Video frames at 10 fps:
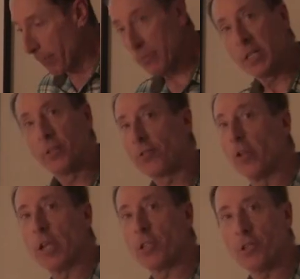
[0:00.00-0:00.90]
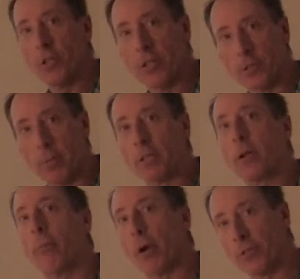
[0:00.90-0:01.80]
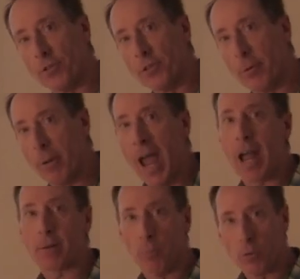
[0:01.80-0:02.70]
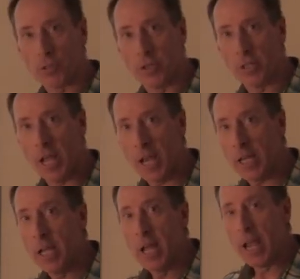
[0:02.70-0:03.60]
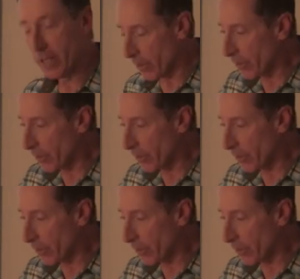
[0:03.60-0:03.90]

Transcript: up the insulation. It's been compressed in your pack most of the day, and